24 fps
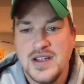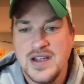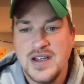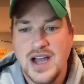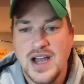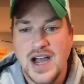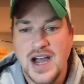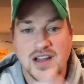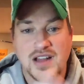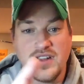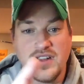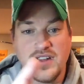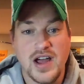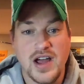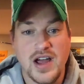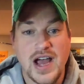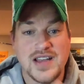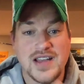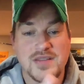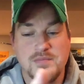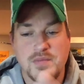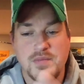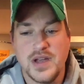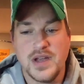I love.
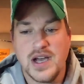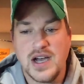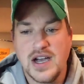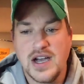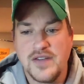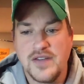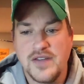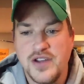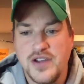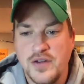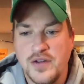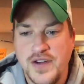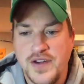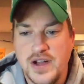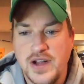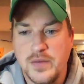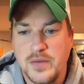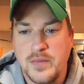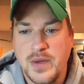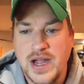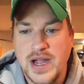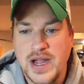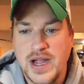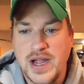I uh, if you don't follow
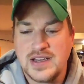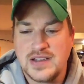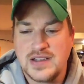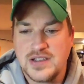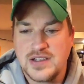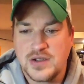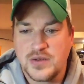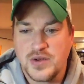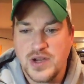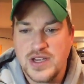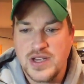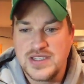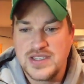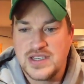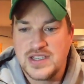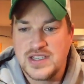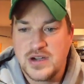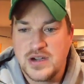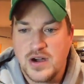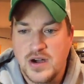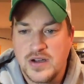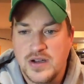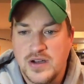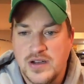Mike the Crazy
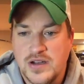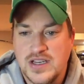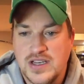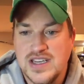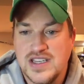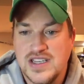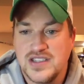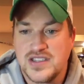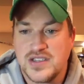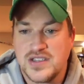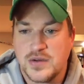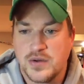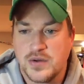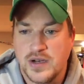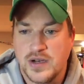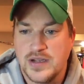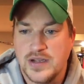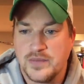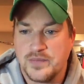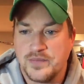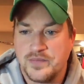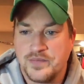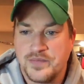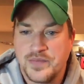Card on
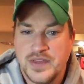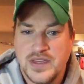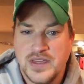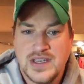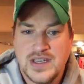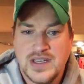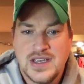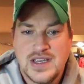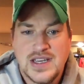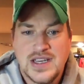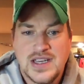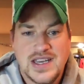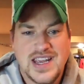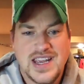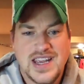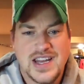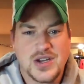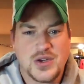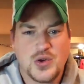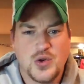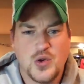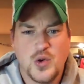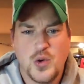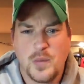Instagram, he had a
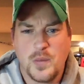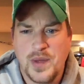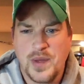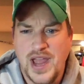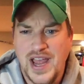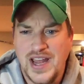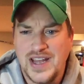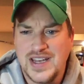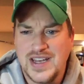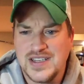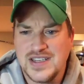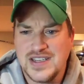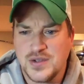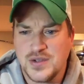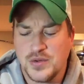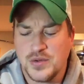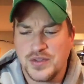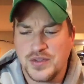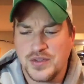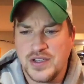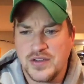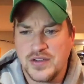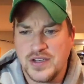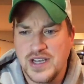cool pen he sold
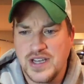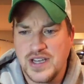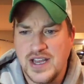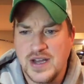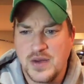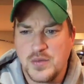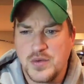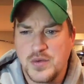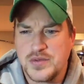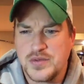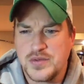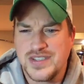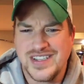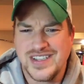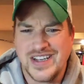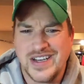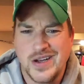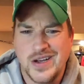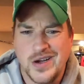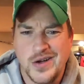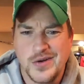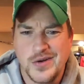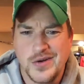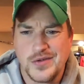the other day. What was it, like
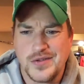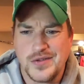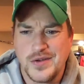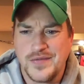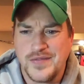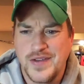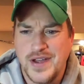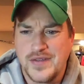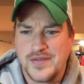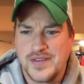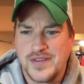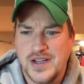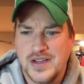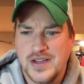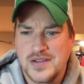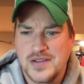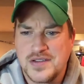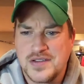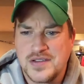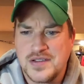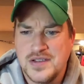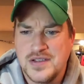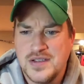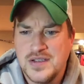one hundred thirty-five
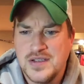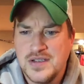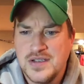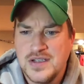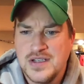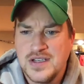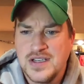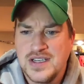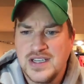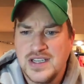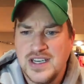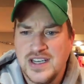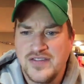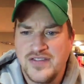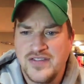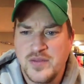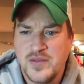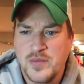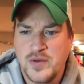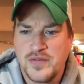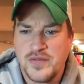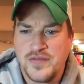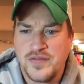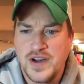dollars? Give
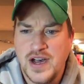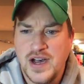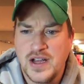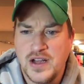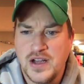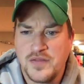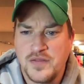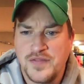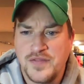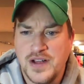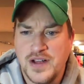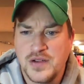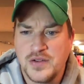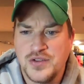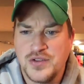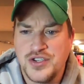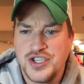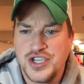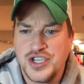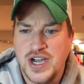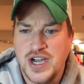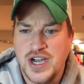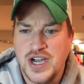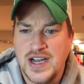him a follow. Follow
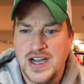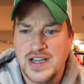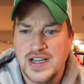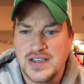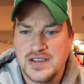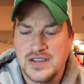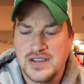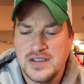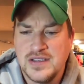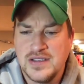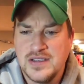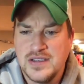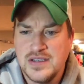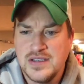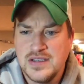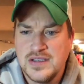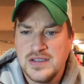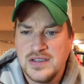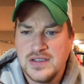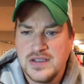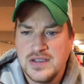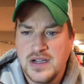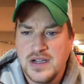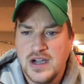John.
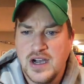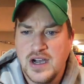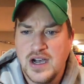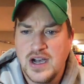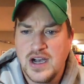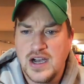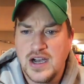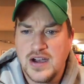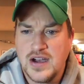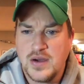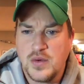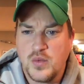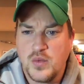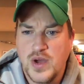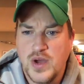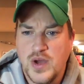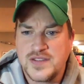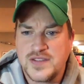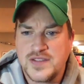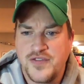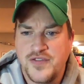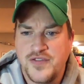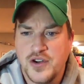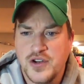Uh,
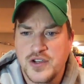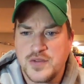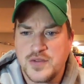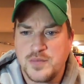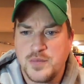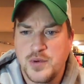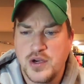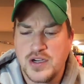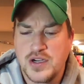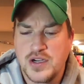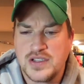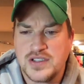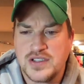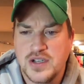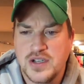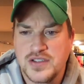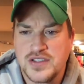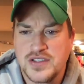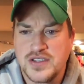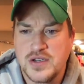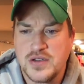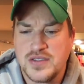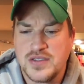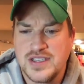West First Books
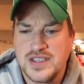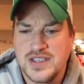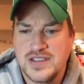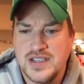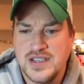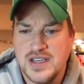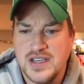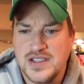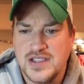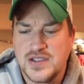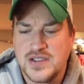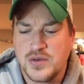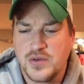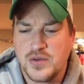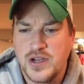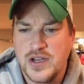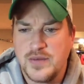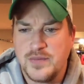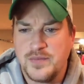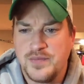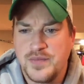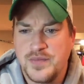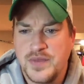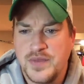also is in Instagram.